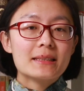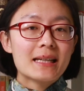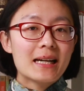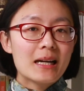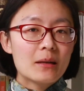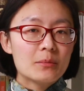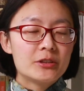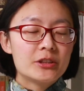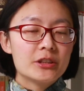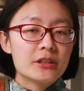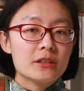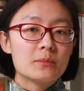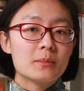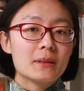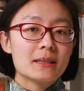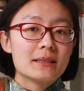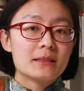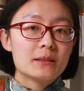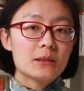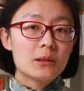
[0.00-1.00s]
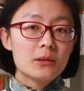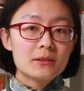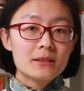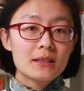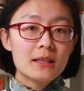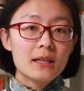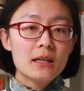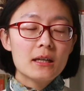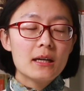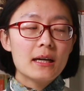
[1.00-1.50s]
captured by the
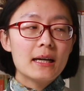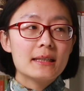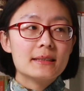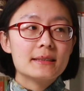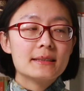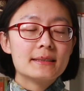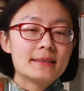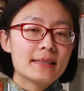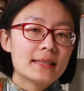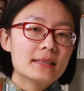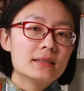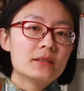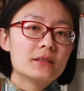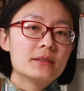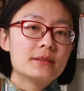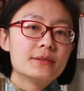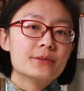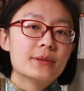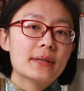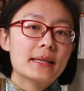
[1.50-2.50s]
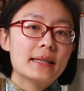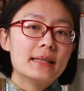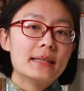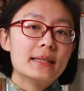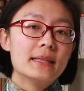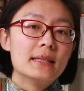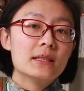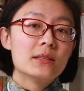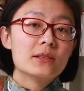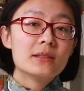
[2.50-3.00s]
doctor and sent to
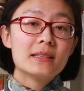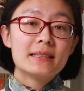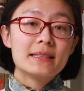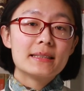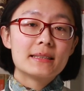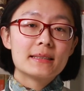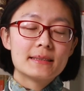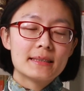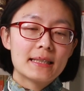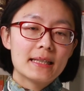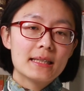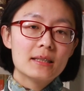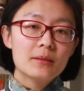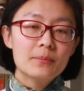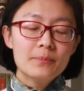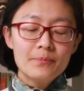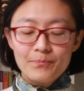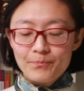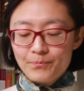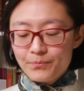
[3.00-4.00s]
a lunatic asylum.